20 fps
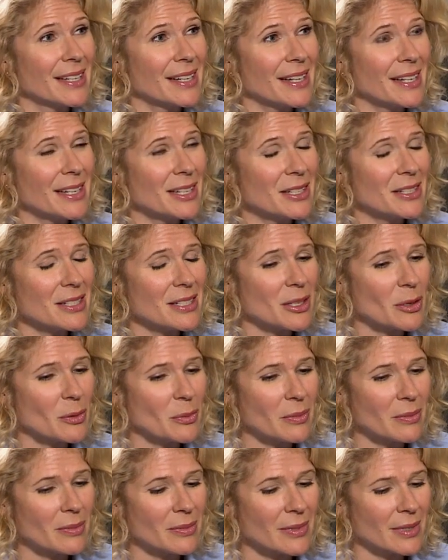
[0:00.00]
And
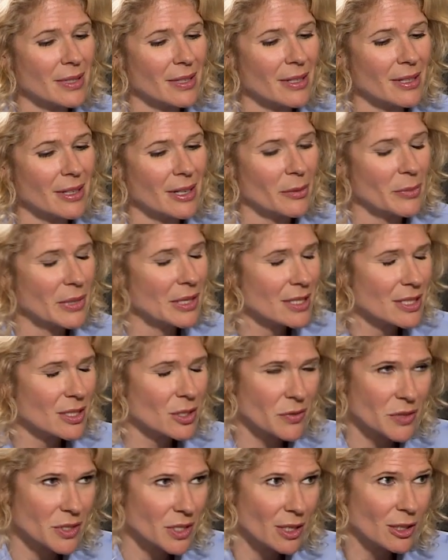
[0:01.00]
I mean, this is
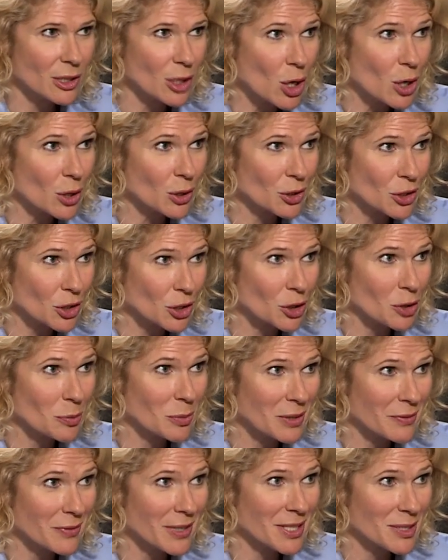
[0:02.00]
obviously a long-term
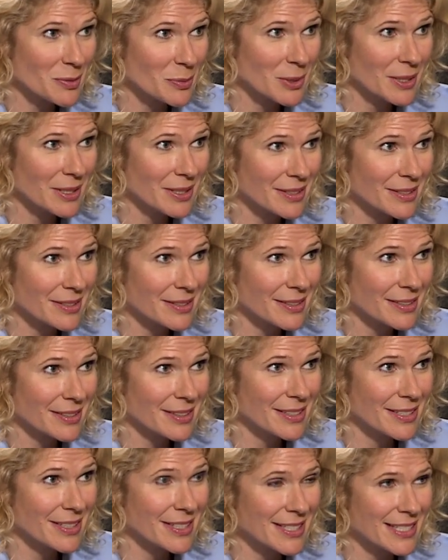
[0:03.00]
investment.
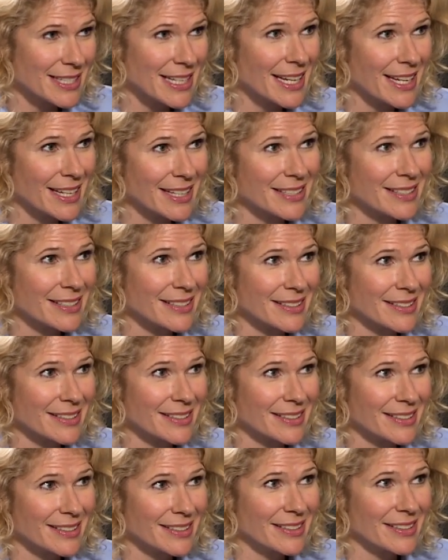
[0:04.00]
Does
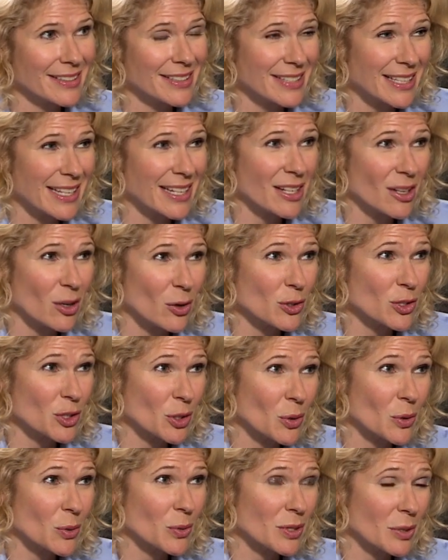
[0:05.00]
mm-hmm. is that
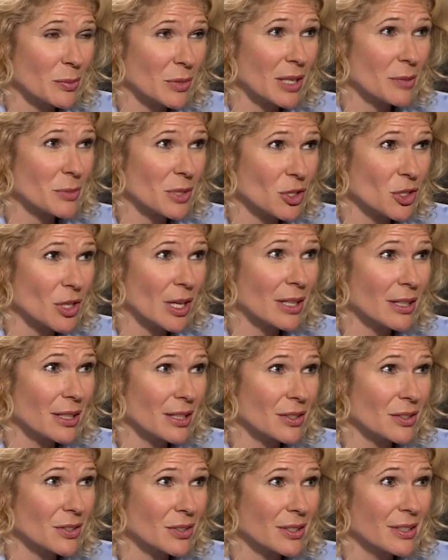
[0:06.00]
also sometimes a
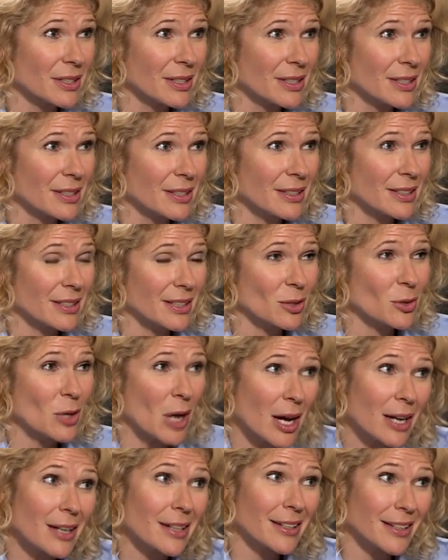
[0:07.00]
challenge? That they're
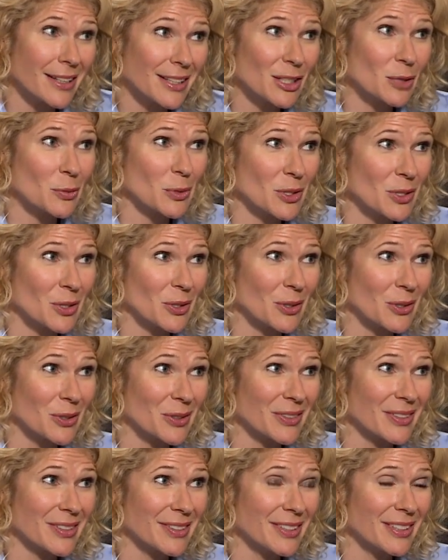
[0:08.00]
not going to get their
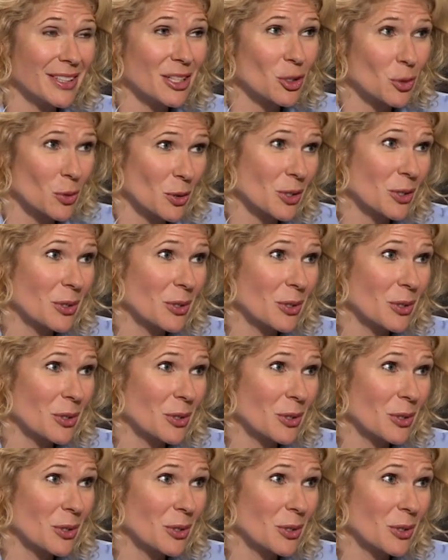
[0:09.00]
return in the short